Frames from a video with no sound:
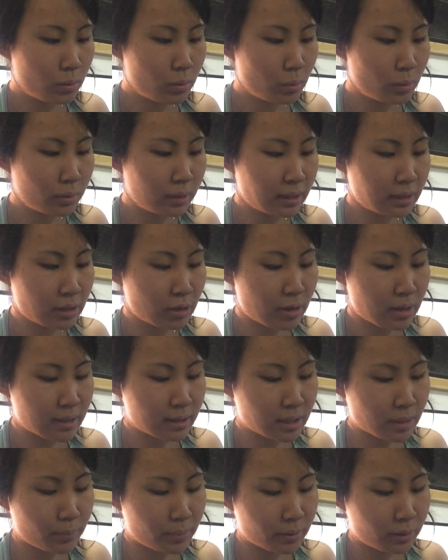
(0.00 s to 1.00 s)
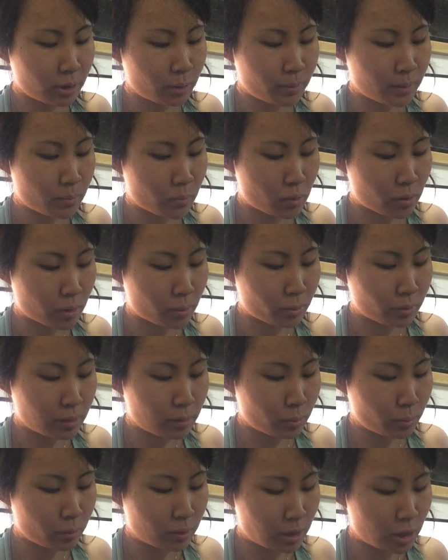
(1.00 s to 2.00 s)
Holding their heads up a little bit more
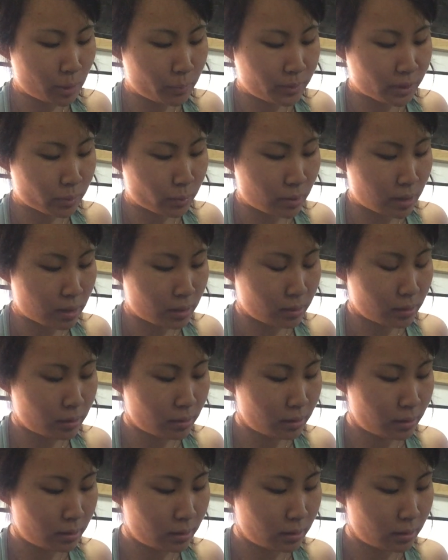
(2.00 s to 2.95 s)
will help as well.